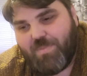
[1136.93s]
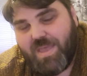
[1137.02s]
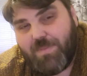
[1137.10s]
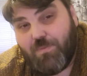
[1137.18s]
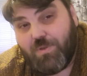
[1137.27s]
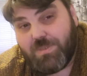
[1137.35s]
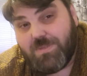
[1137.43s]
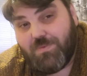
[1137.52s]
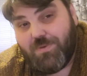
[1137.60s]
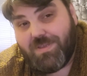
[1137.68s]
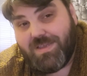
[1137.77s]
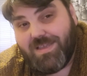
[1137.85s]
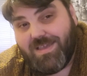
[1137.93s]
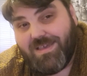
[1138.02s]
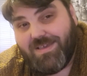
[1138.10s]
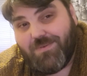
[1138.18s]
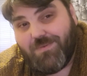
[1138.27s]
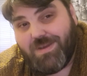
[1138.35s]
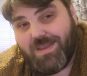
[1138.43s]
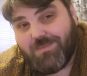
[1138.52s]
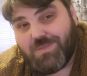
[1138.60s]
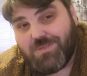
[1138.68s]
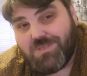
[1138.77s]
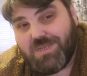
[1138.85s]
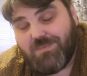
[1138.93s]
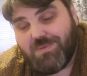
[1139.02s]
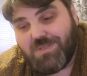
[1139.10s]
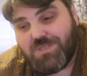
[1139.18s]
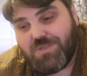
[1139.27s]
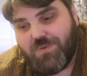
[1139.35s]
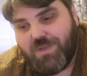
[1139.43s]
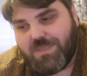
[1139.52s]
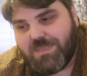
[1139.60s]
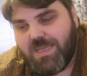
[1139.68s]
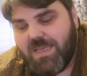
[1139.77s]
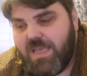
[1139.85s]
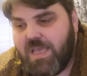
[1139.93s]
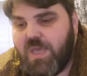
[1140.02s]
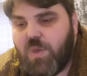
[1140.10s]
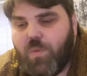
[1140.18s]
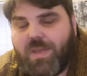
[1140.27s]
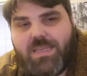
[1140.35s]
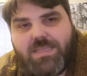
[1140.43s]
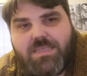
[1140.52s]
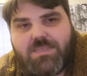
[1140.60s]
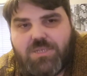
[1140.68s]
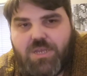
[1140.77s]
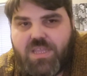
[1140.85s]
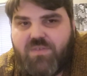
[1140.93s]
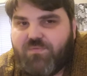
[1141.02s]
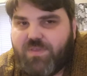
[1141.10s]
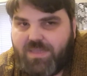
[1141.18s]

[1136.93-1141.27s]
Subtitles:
And what an absolute champion she was. Winnie did the circuit for